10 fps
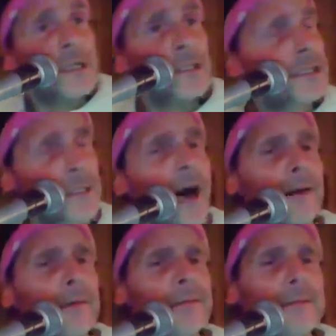so
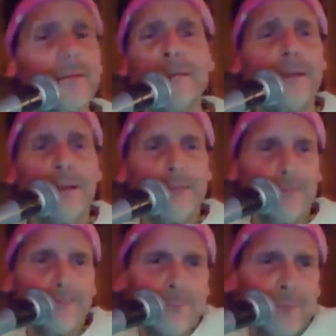
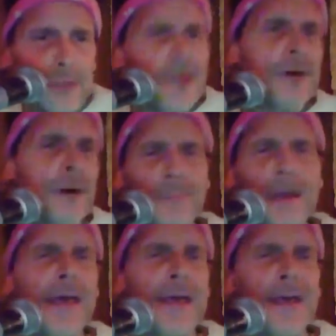You were
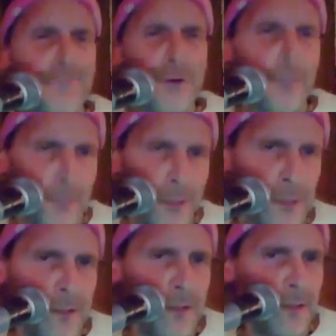made for
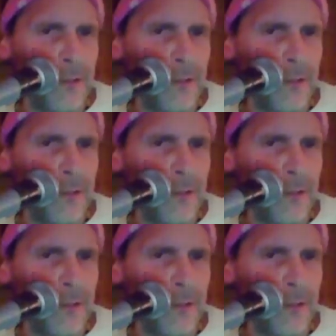me.